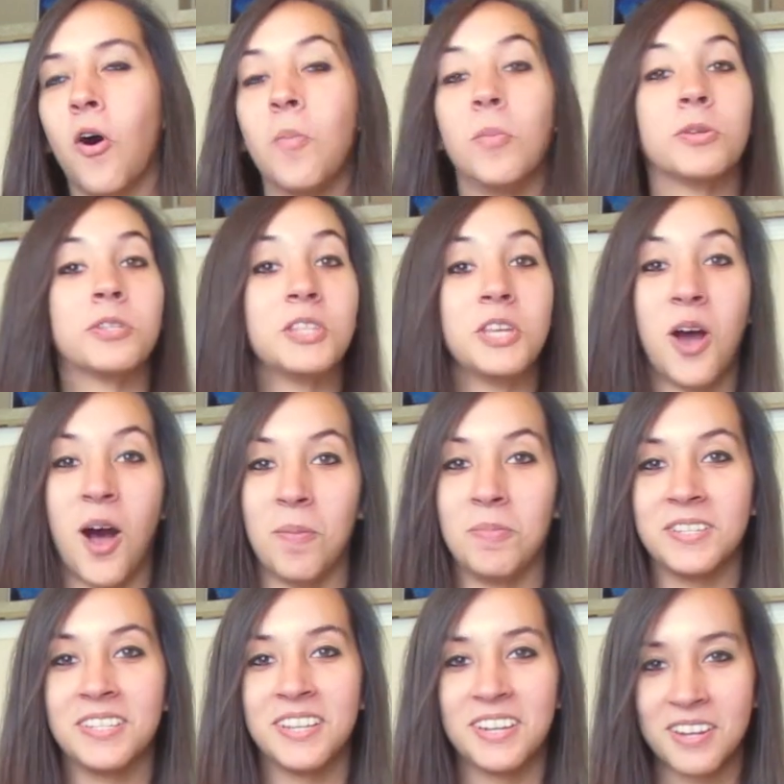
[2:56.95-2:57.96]
almost the
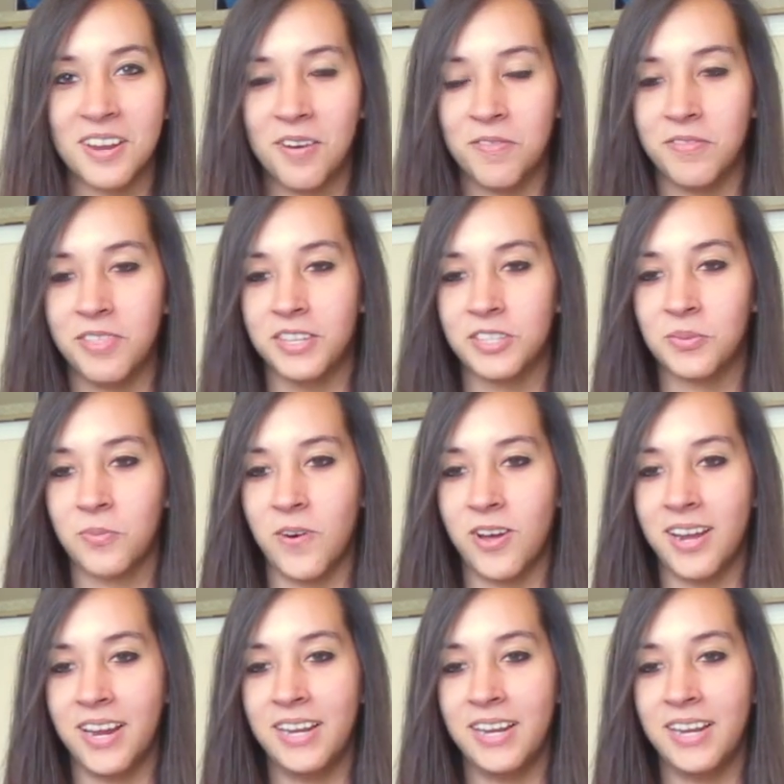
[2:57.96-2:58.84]
opposite of this one.